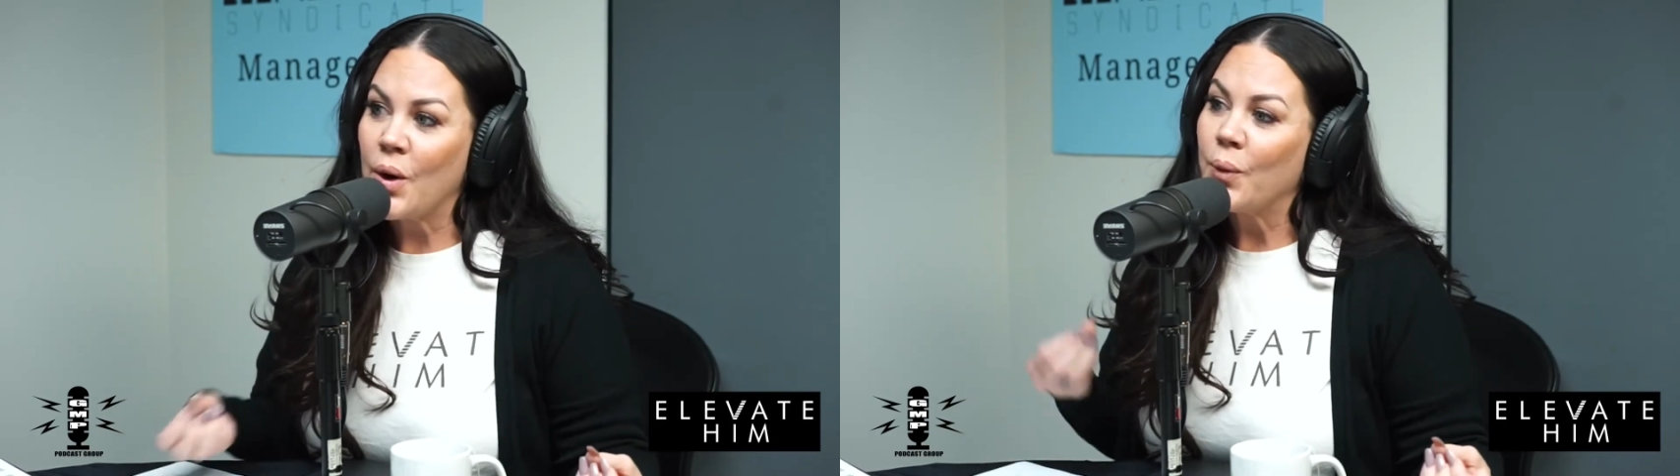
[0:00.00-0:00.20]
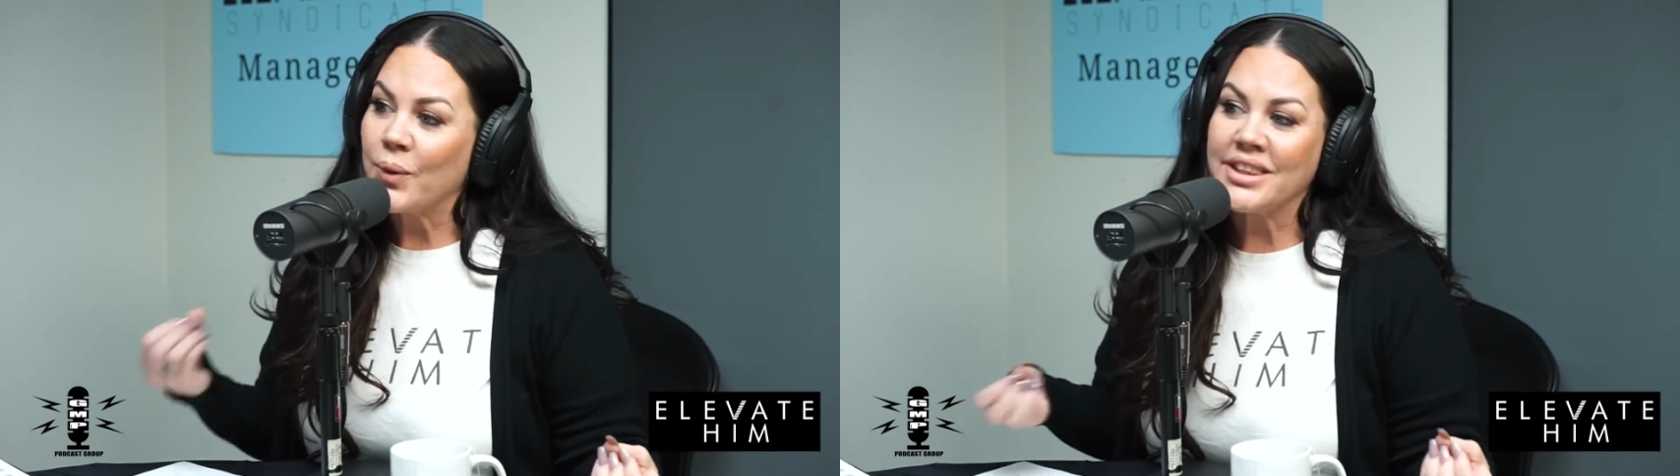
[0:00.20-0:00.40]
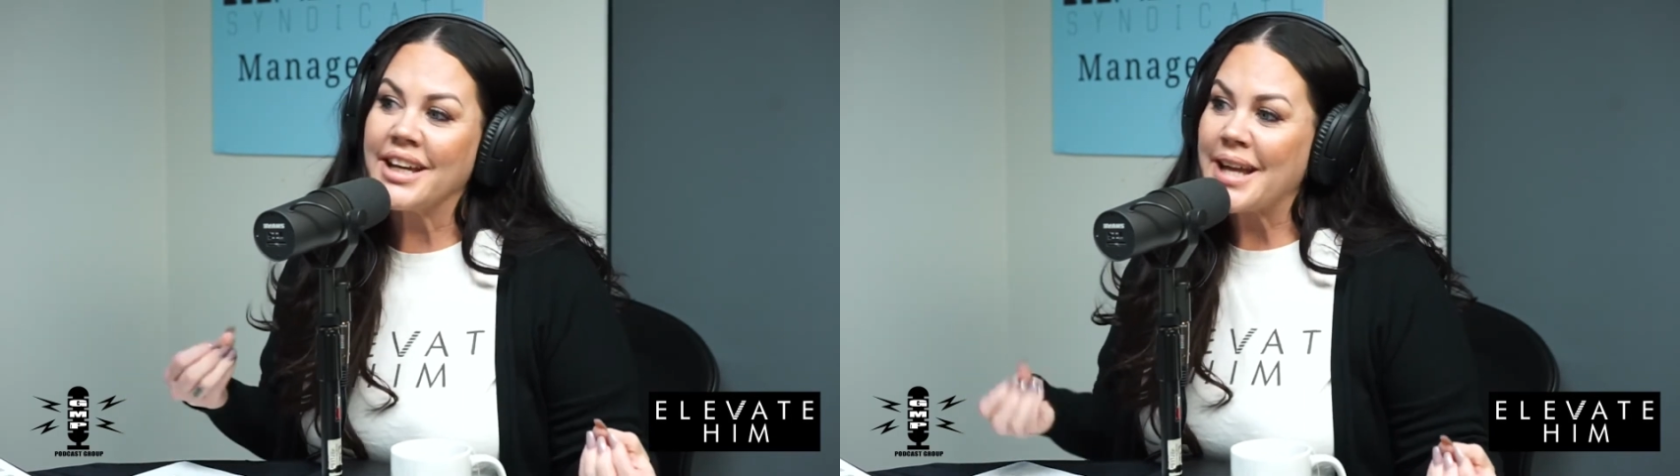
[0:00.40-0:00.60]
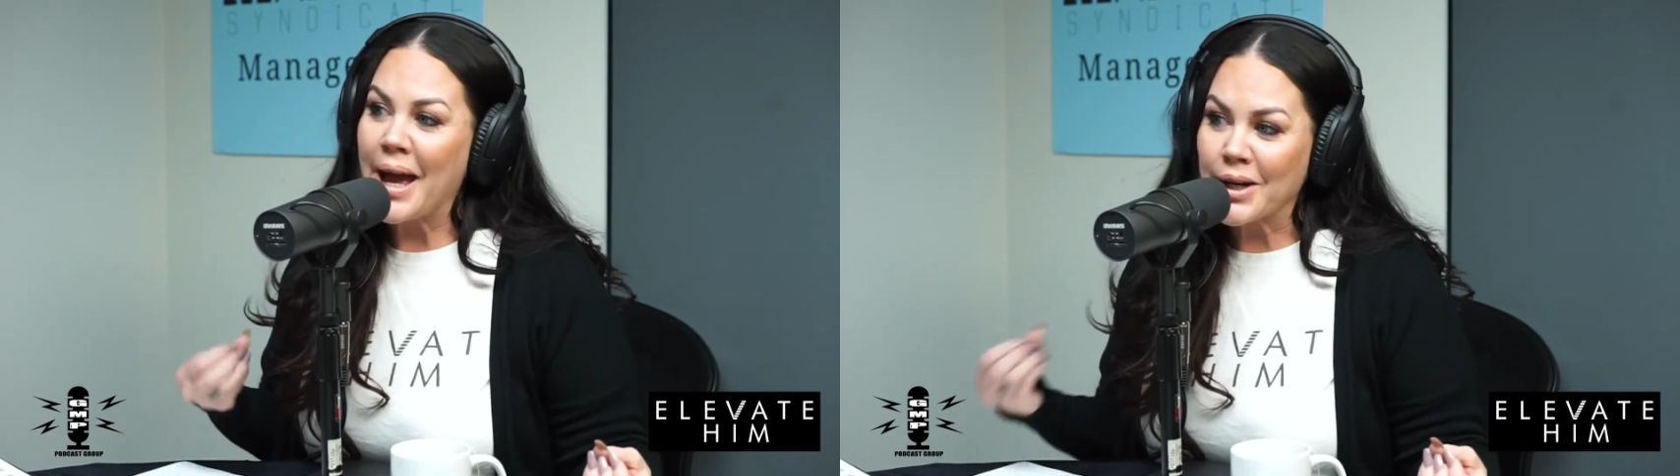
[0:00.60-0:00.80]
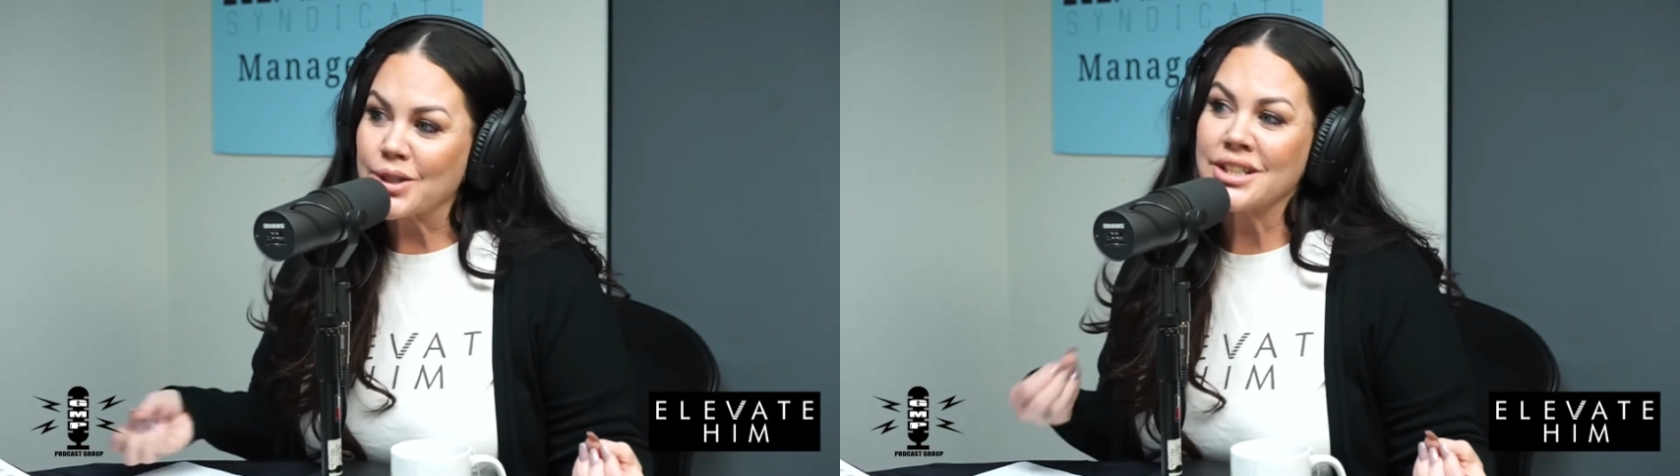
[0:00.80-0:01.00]
when they
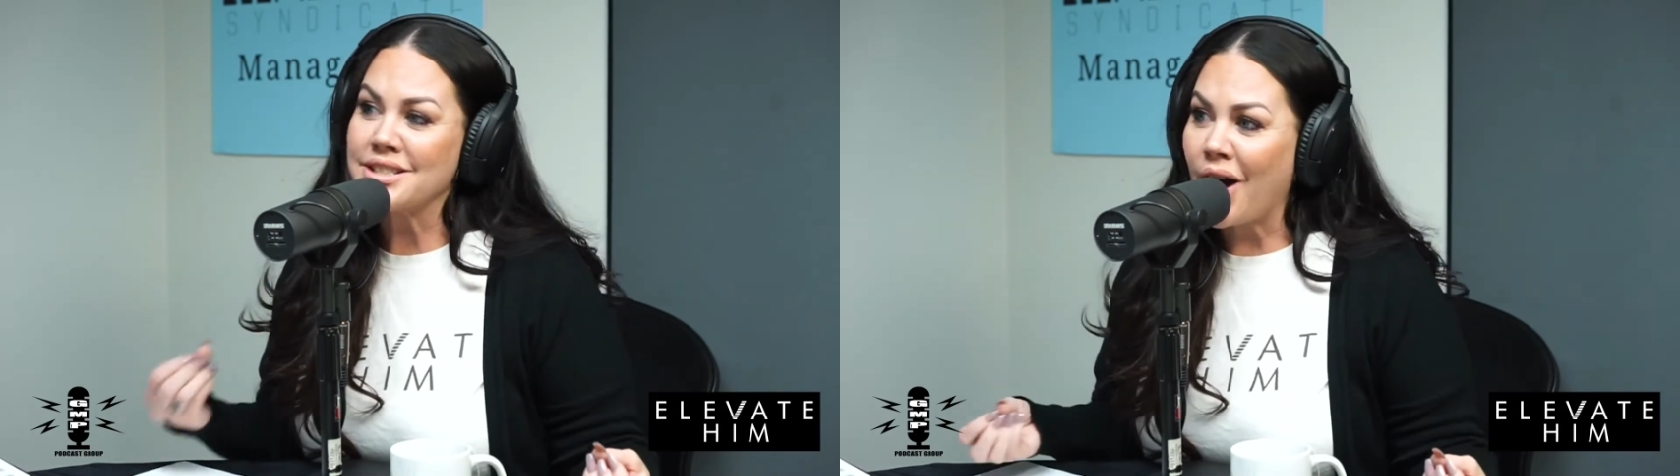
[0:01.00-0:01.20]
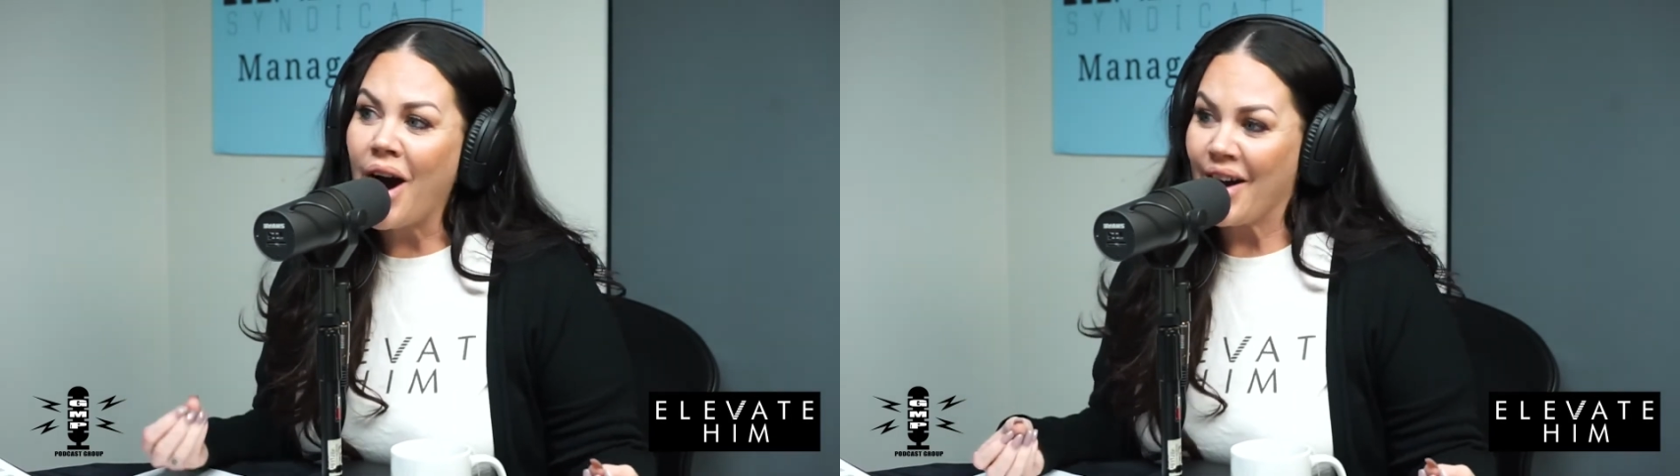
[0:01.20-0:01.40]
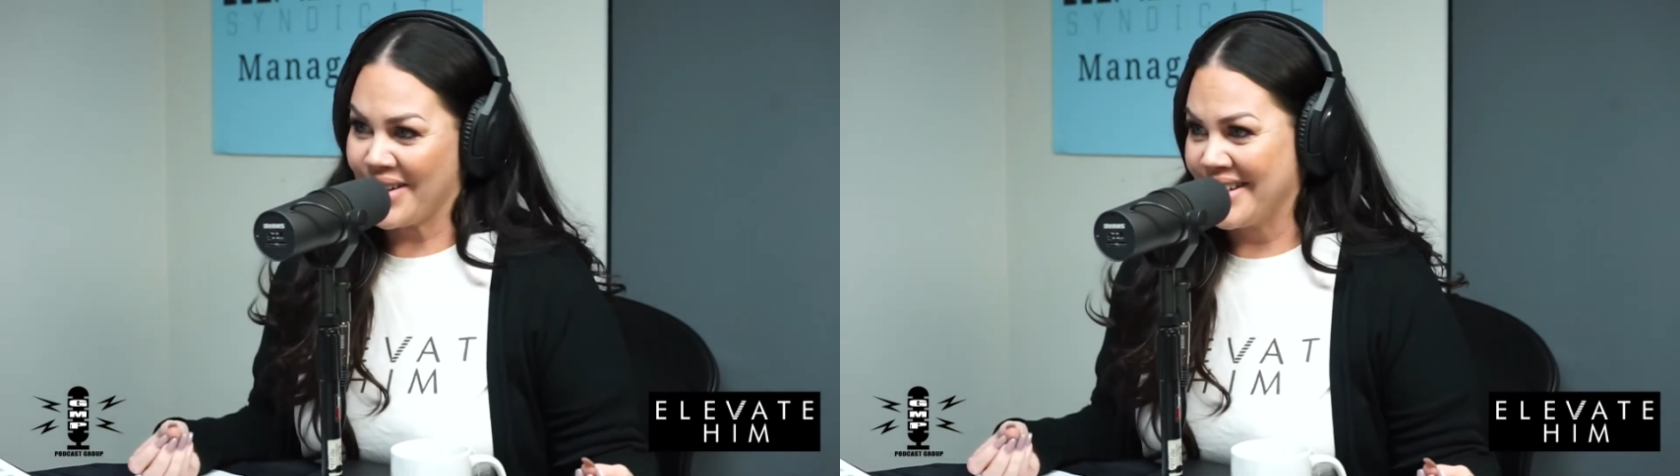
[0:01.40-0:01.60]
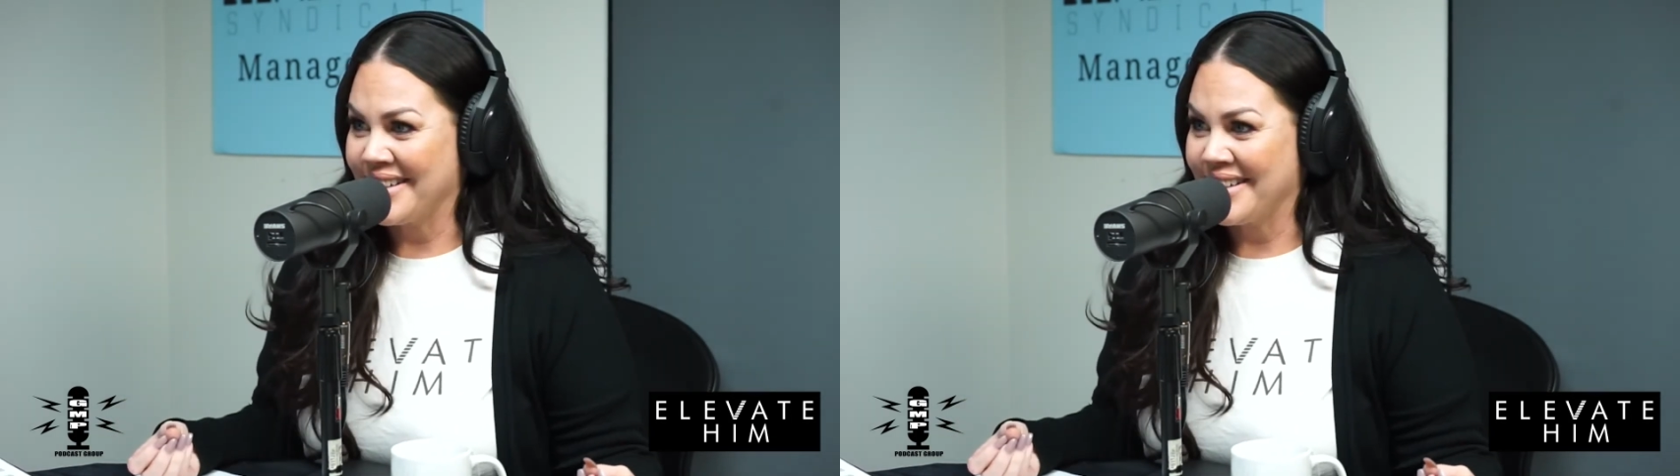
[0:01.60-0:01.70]
actually talk.